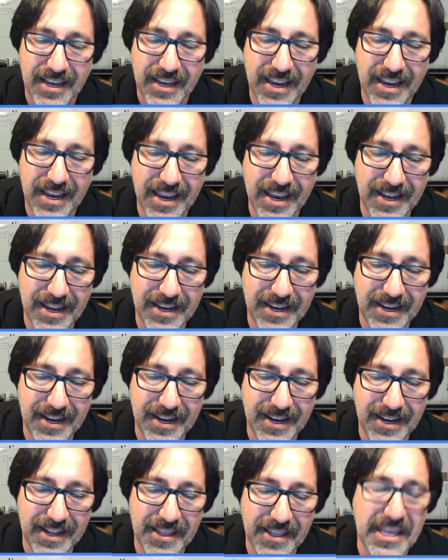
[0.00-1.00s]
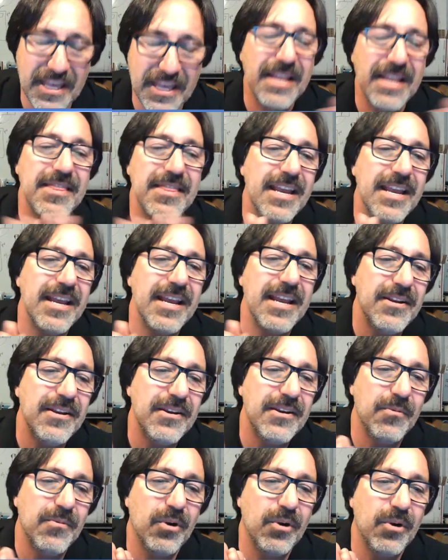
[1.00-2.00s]
And then they
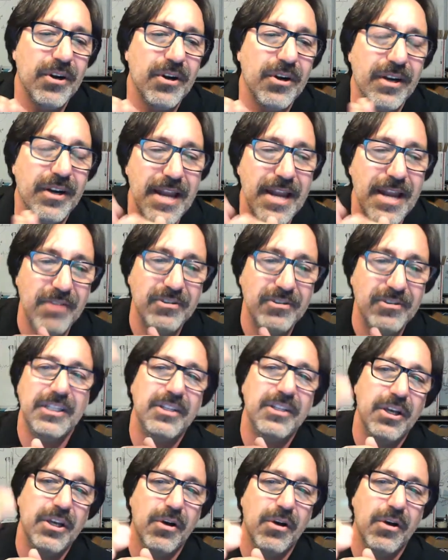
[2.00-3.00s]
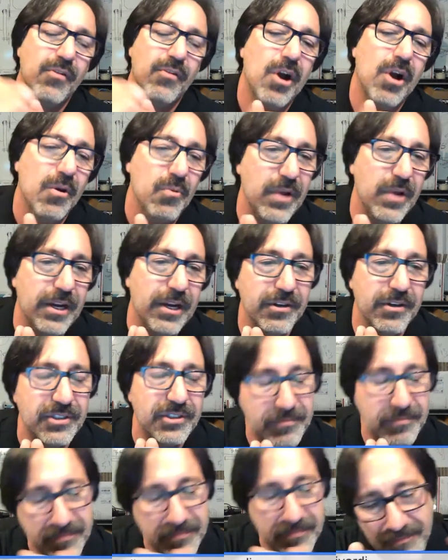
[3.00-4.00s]
were announcing the overall
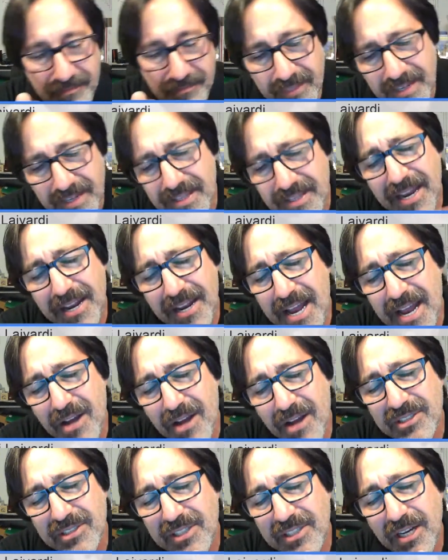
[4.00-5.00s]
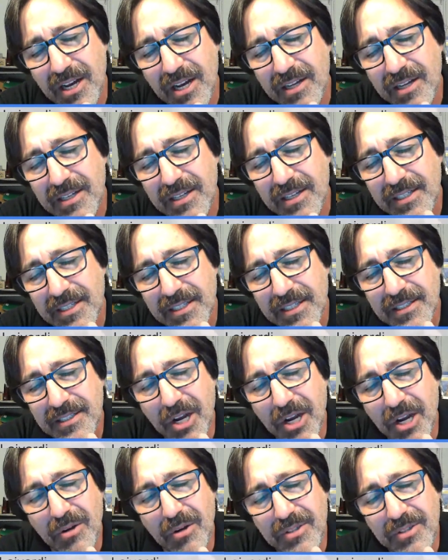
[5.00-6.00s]
winners, and they announced,
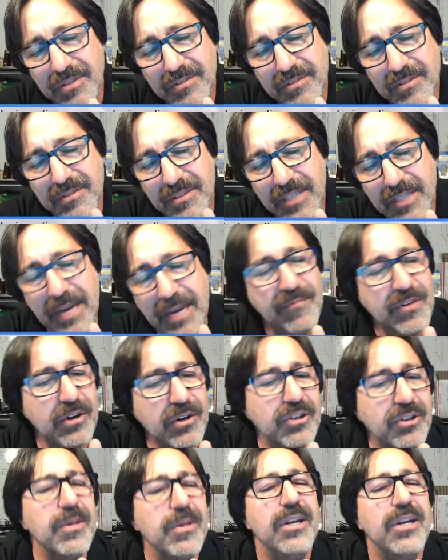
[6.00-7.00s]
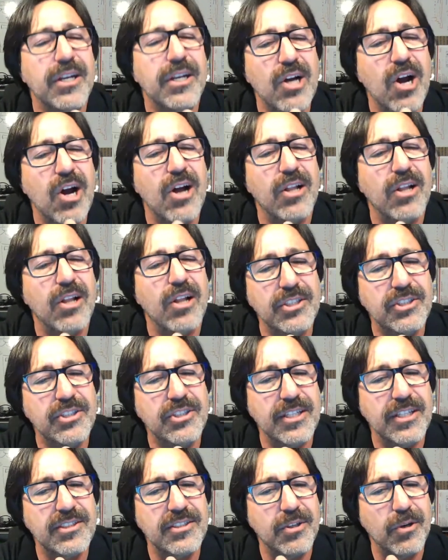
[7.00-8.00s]
Cape Fear Community College
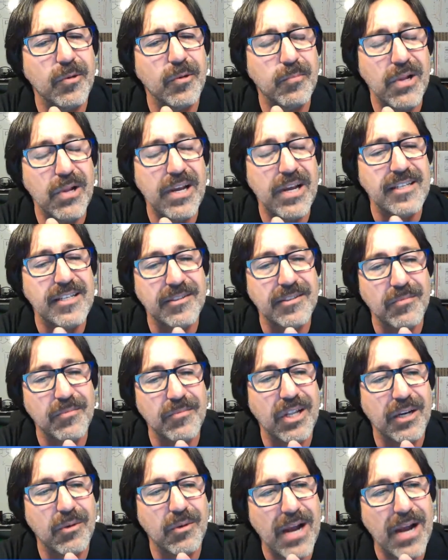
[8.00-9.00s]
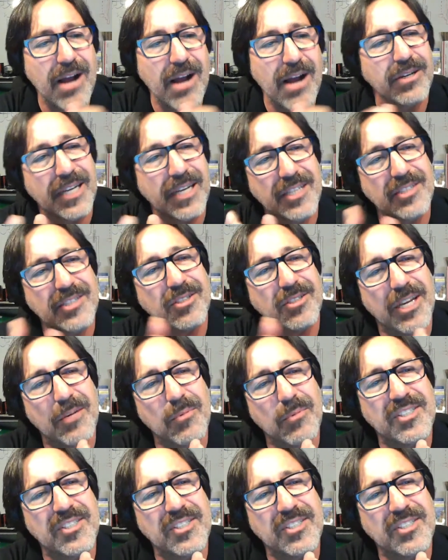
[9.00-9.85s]
as third place. And we're like, wow, okay, so they were